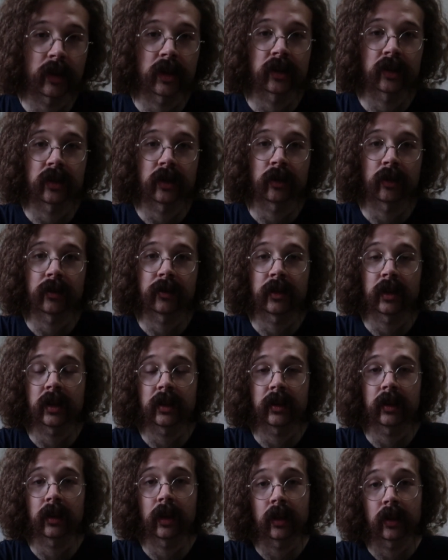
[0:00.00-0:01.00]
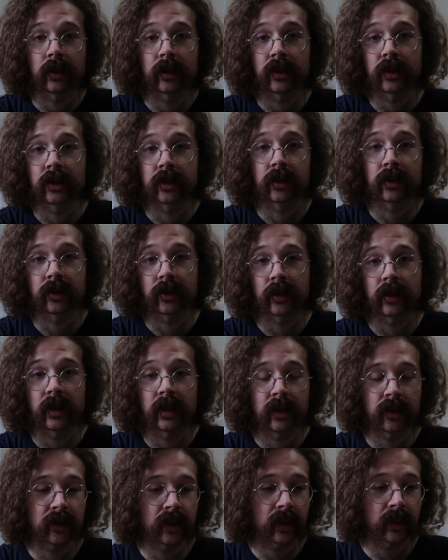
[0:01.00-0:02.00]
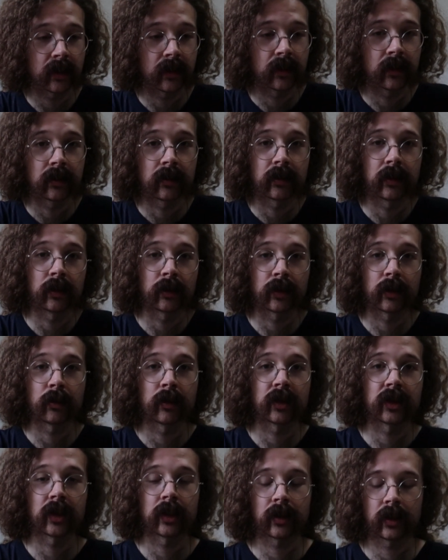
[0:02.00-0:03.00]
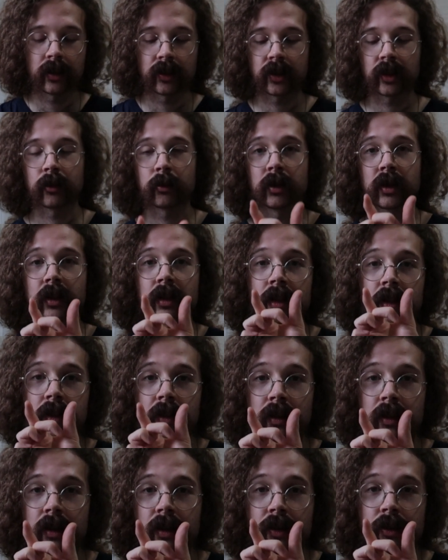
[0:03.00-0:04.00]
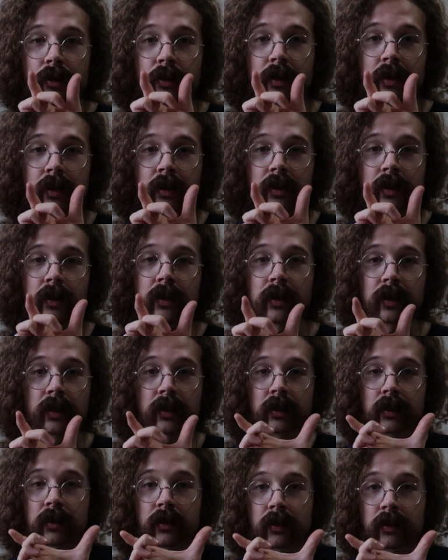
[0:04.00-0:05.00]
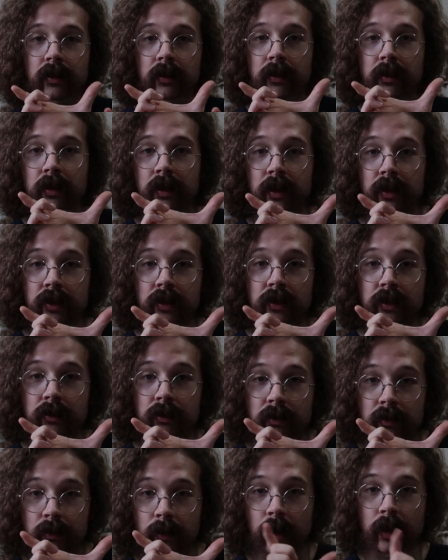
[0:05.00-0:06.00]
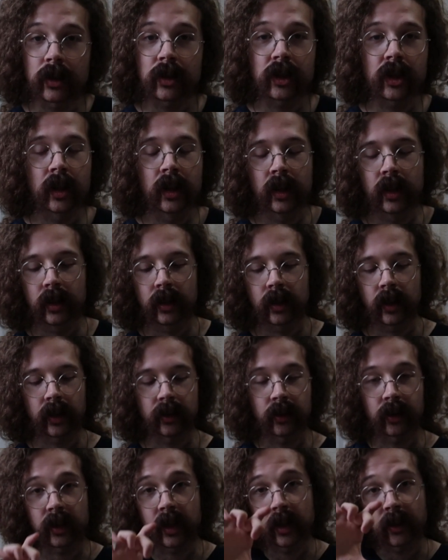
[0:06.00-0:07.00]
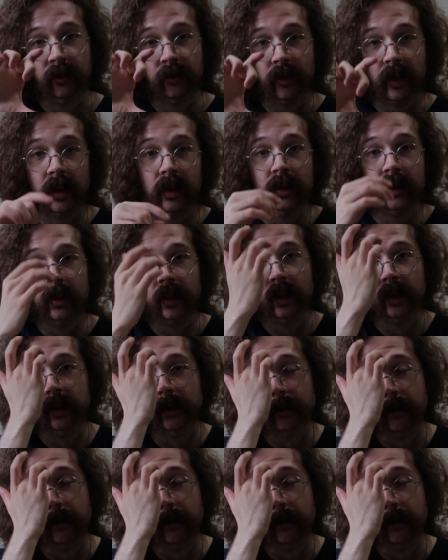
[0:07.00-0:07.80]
Whereas, you know, if you eat large sardines, like, you know, the ones that instead of being like this one, they're like this large, and they're kind of fatter.